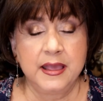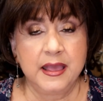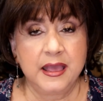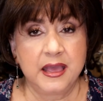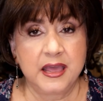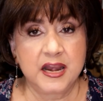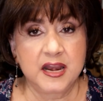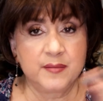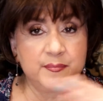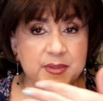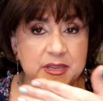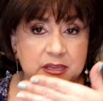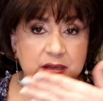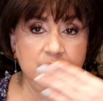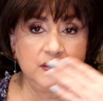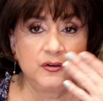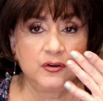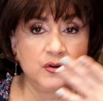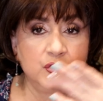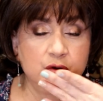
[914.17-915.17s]
and I mean,
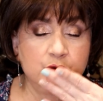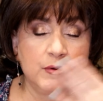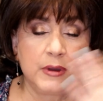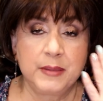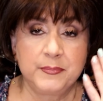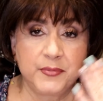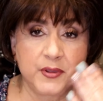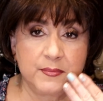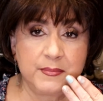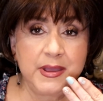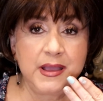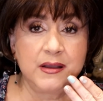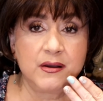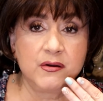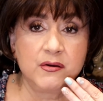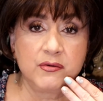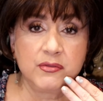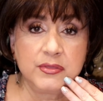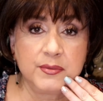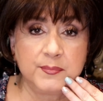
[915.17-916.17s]
you know, you wipe your
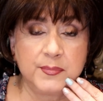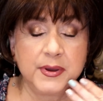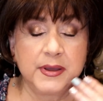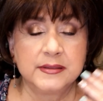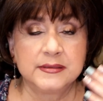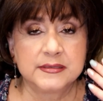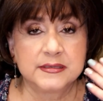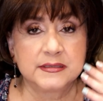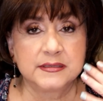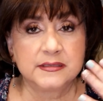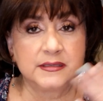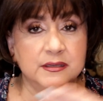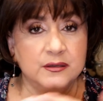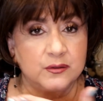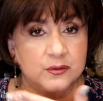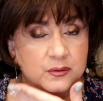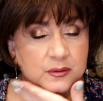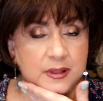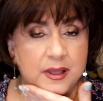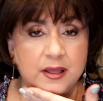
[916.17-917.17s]
mouth, but
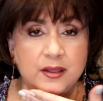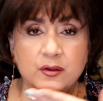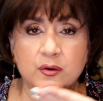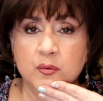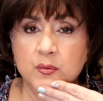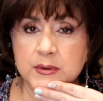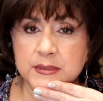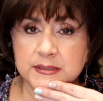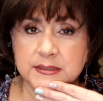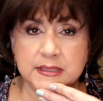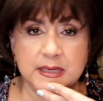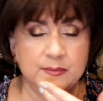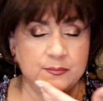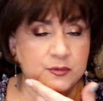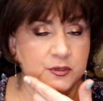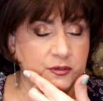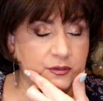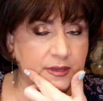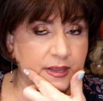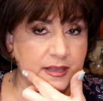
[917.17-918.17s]
still I always seem
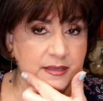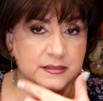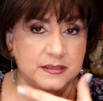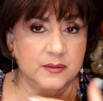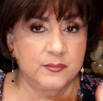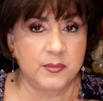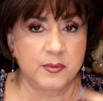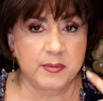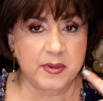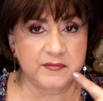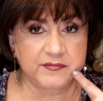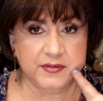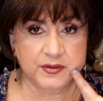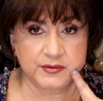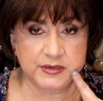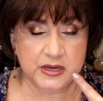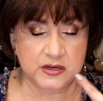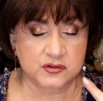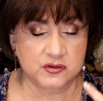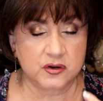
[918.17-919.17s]
to get some of my
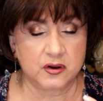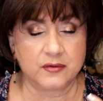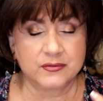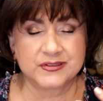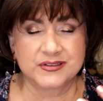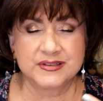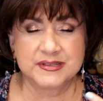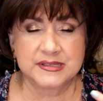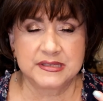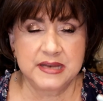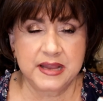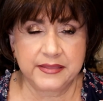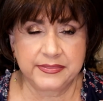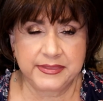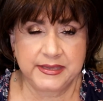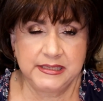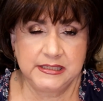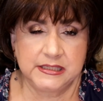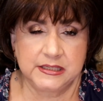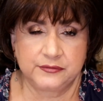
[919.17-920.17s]
foundation off. So it's
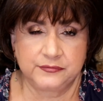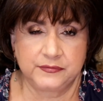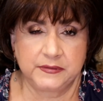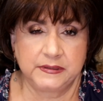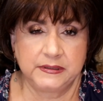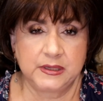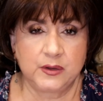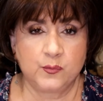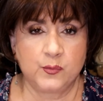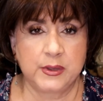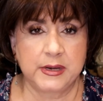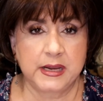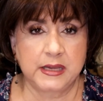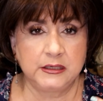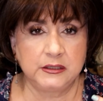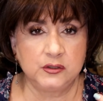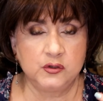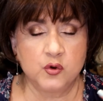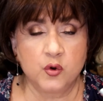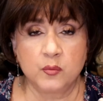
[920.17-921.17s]
nothing different than what I
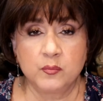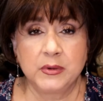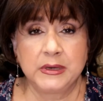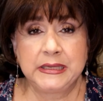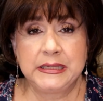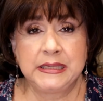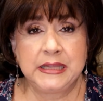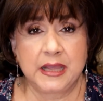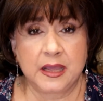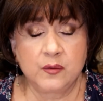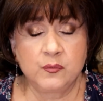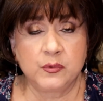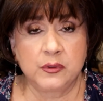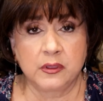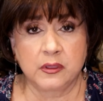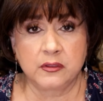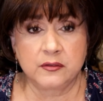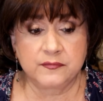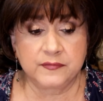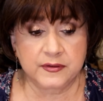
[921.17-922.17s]
normally get with
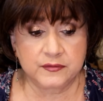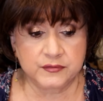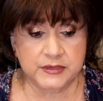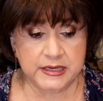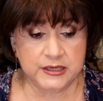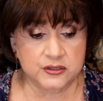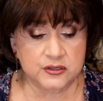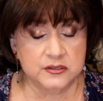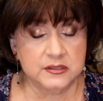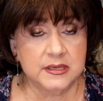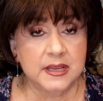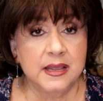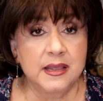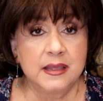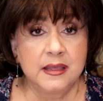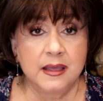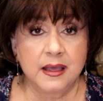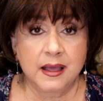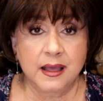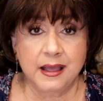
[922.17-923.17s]
other foundations.
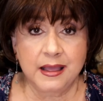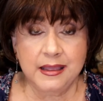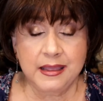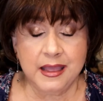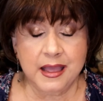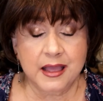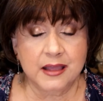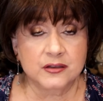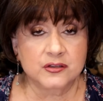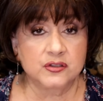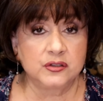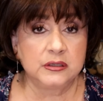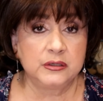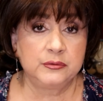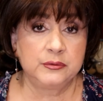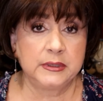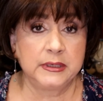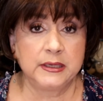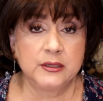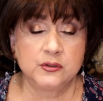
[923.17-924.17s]
I actually
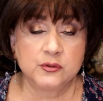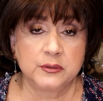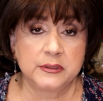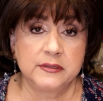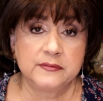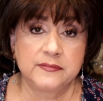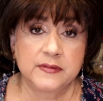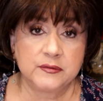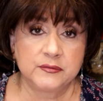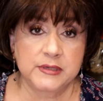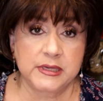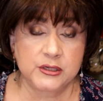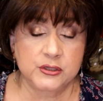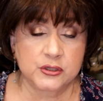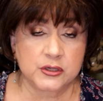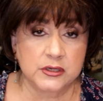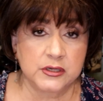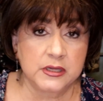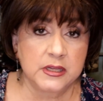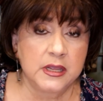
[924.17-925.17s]
really enjoy the
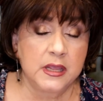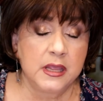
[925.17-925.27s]
foundation.